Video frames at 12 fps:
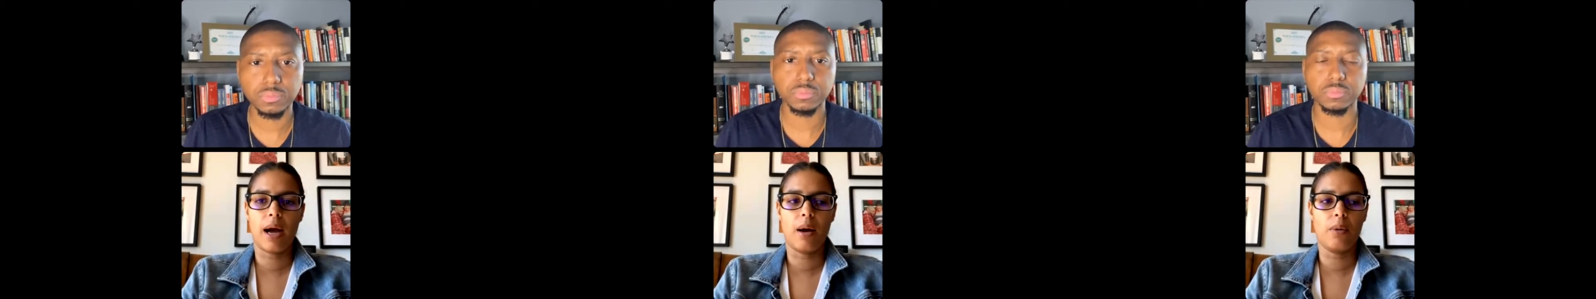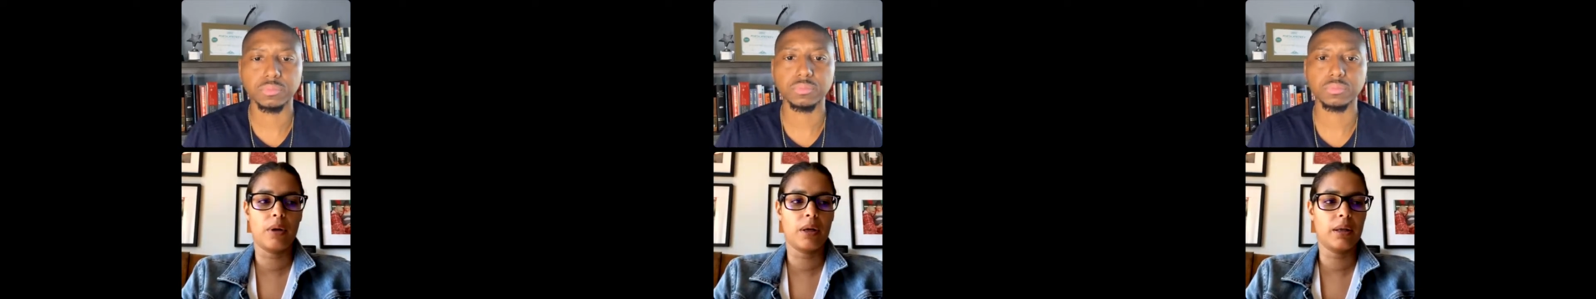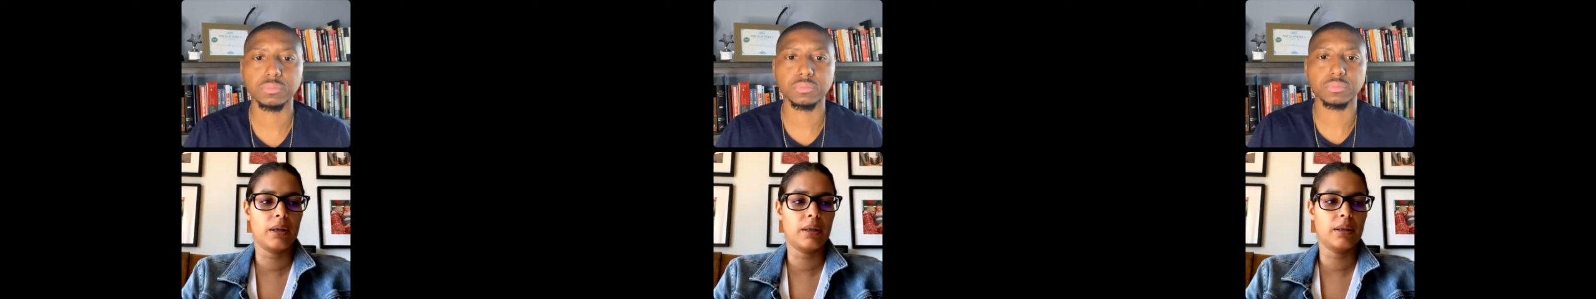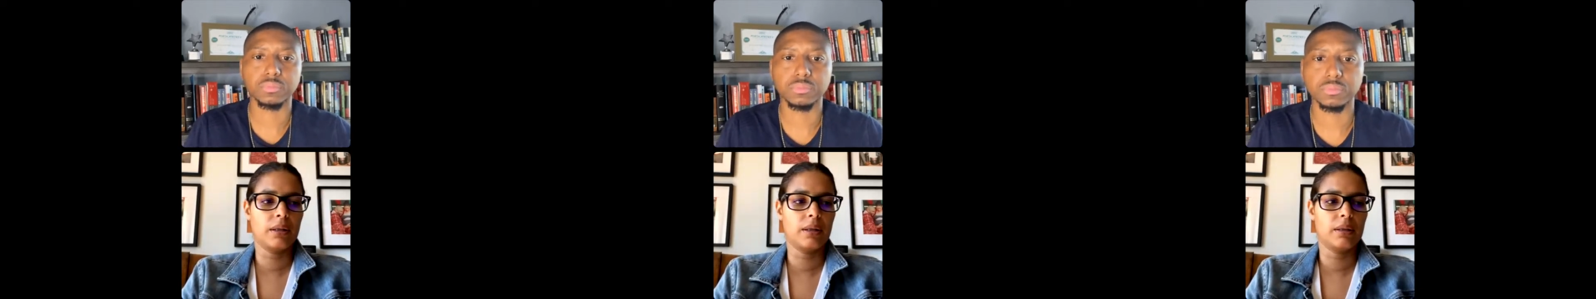
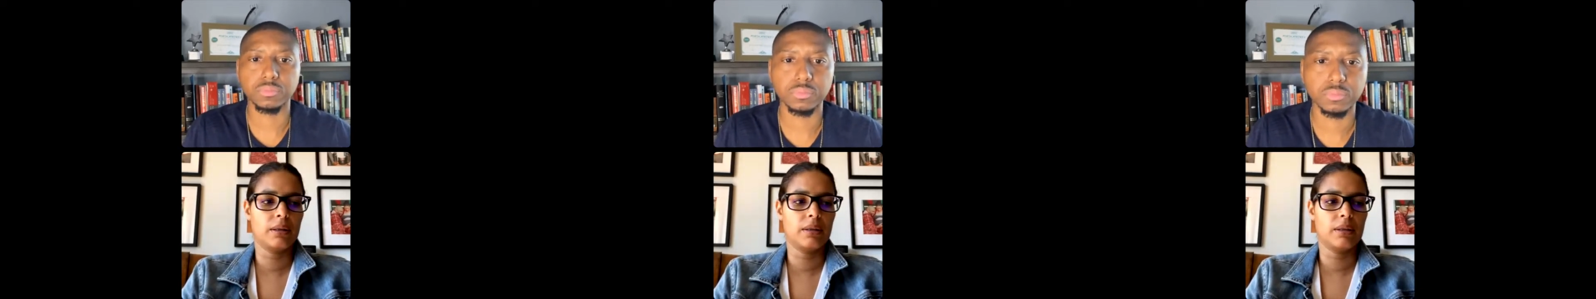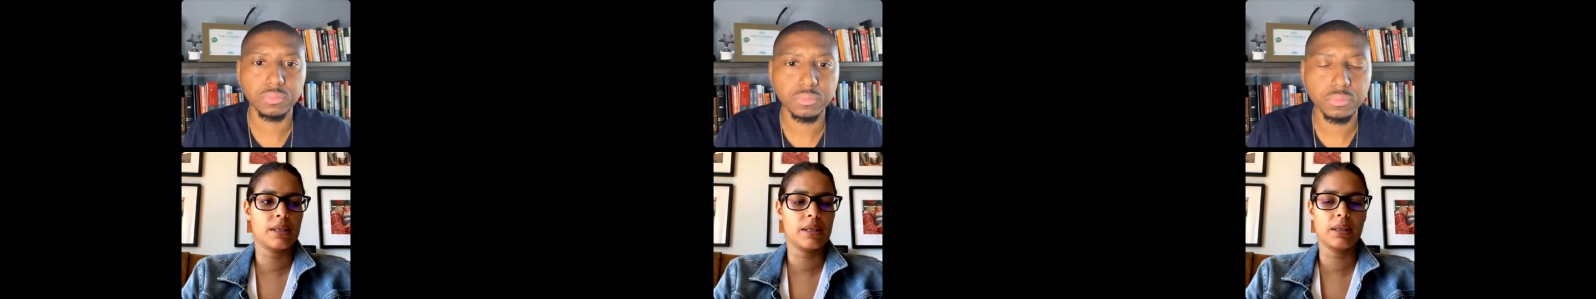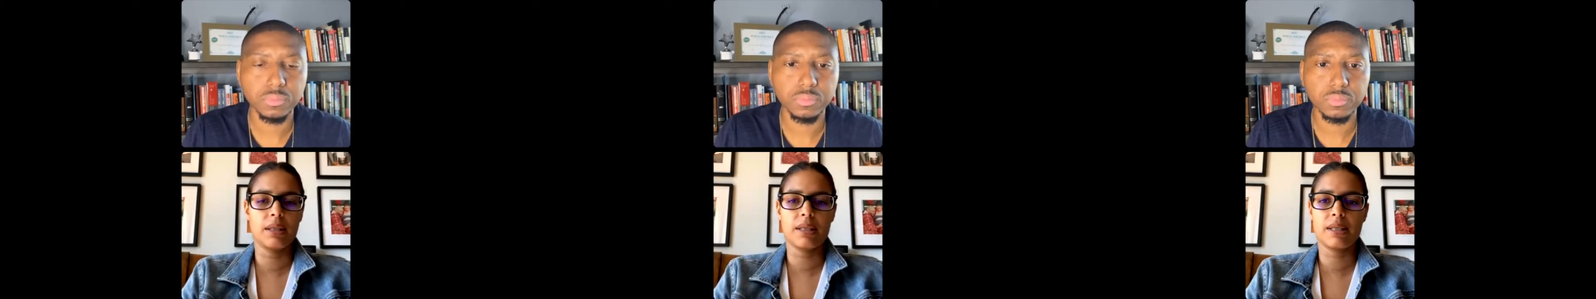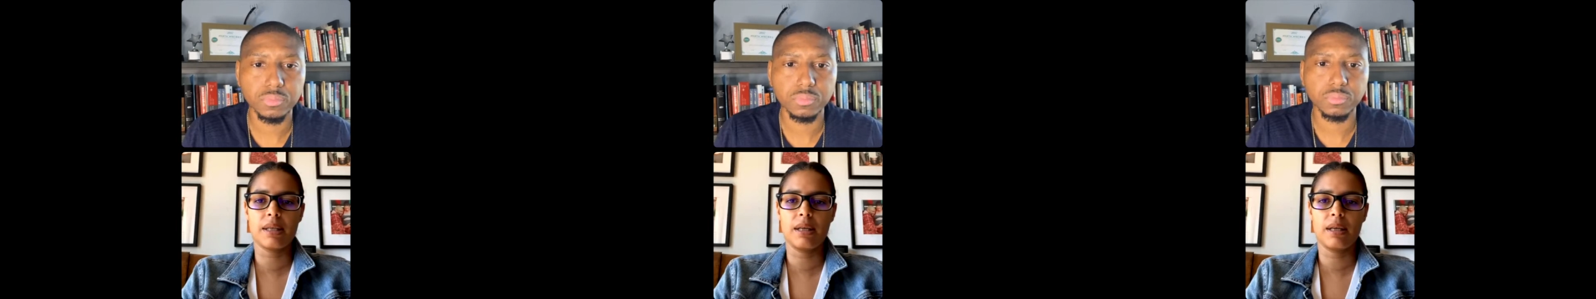Speaker 1: our
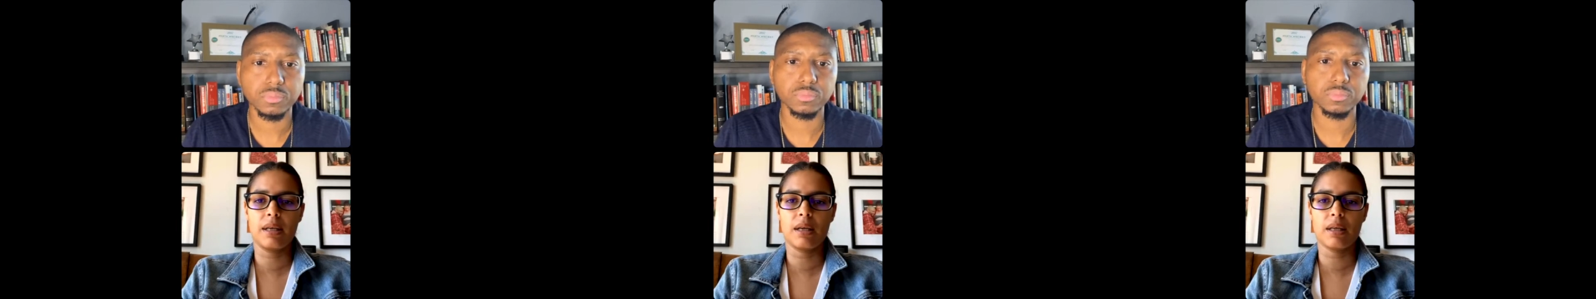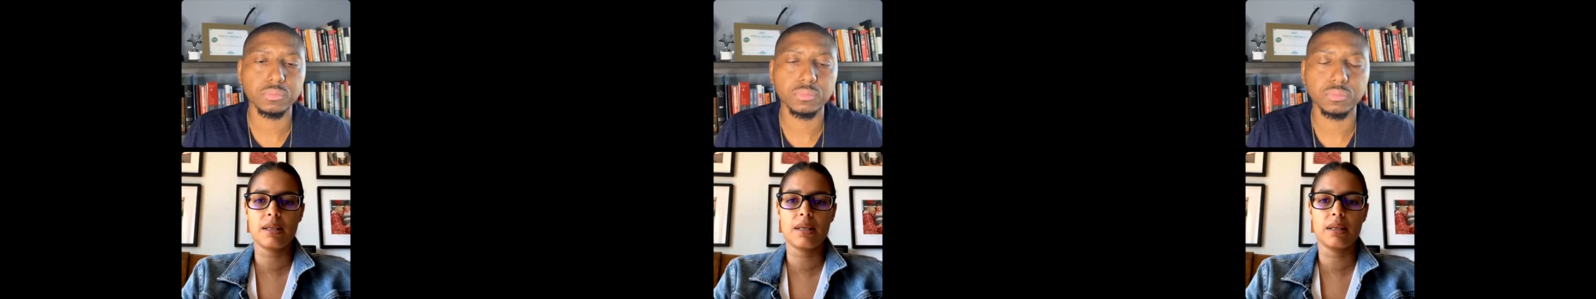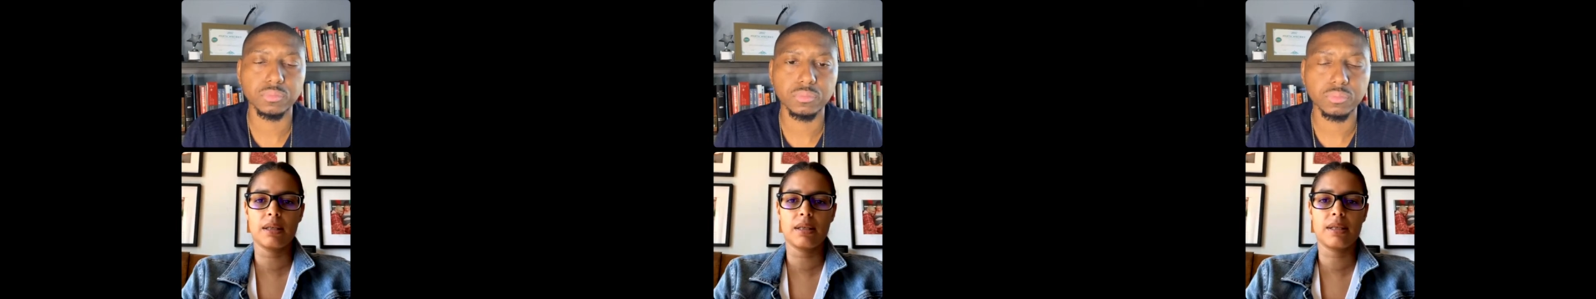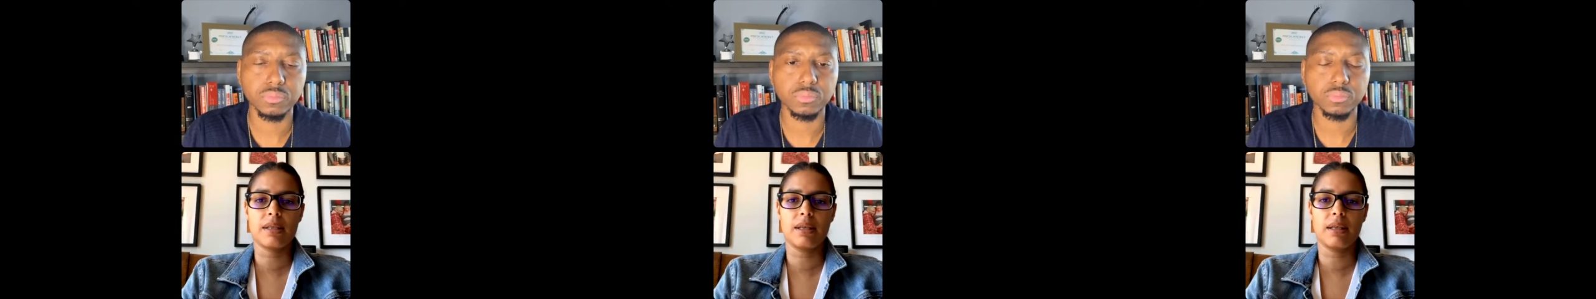solicited and
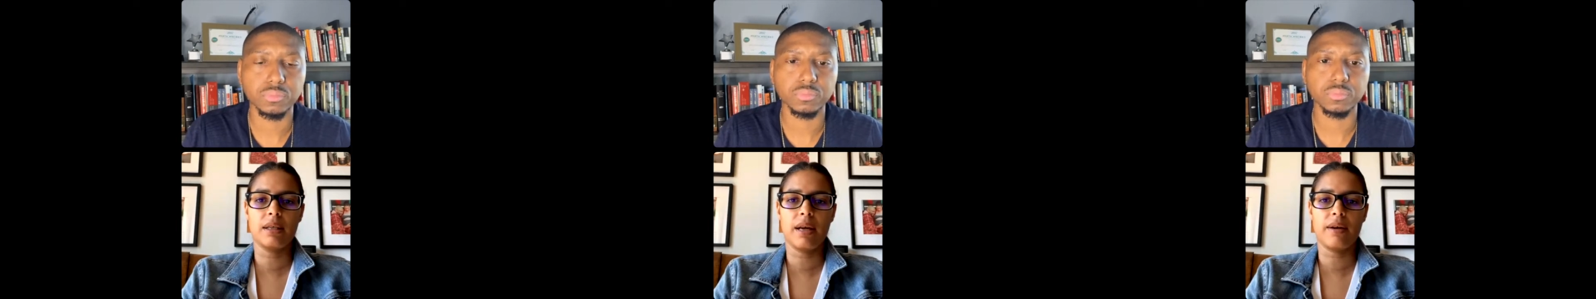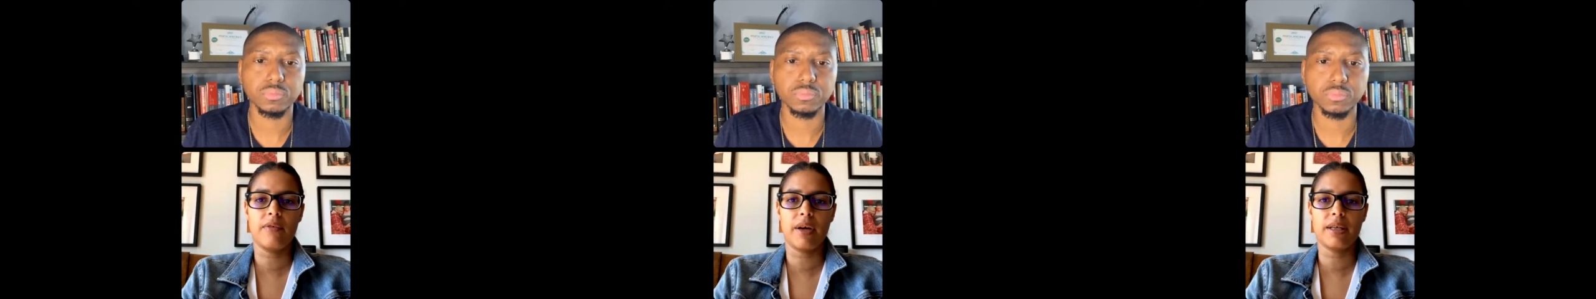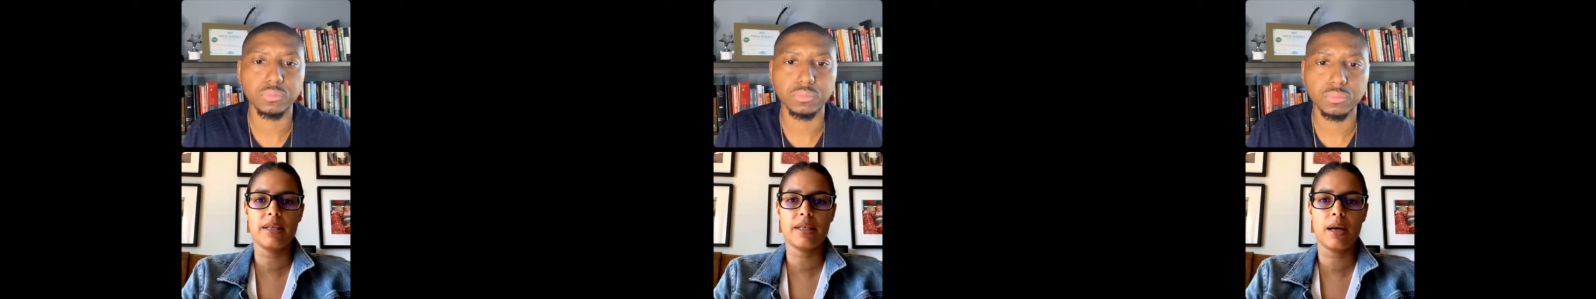unsolicited advice,